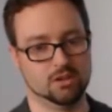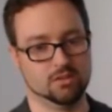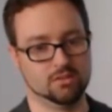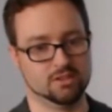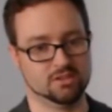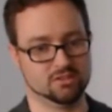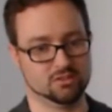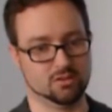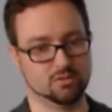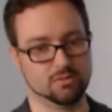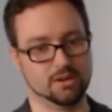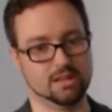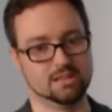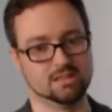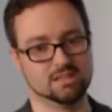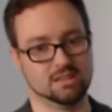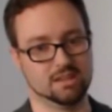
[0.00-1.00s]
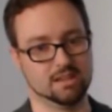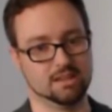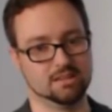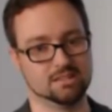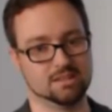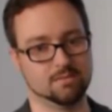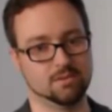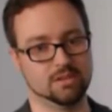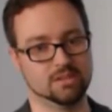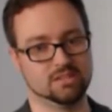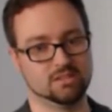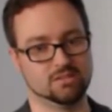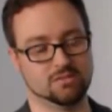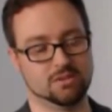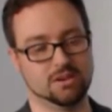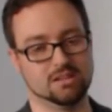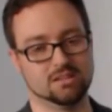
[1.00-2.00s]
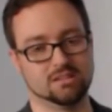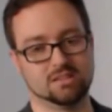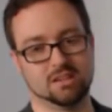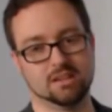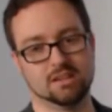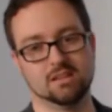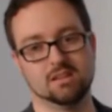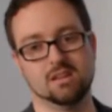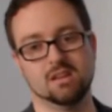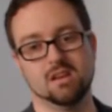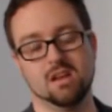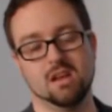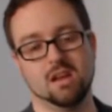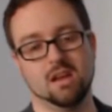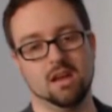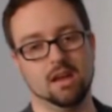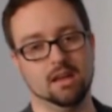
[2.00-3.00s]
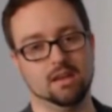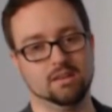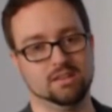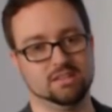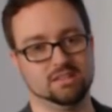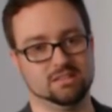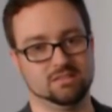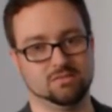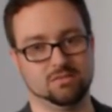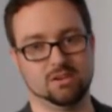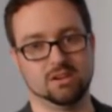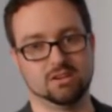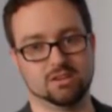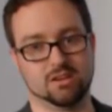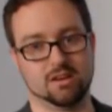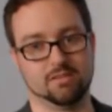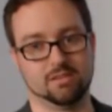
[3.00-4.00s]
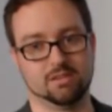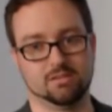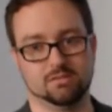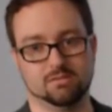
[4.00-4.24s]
this is all written in C. Some of this is written in C, and this is written in Java,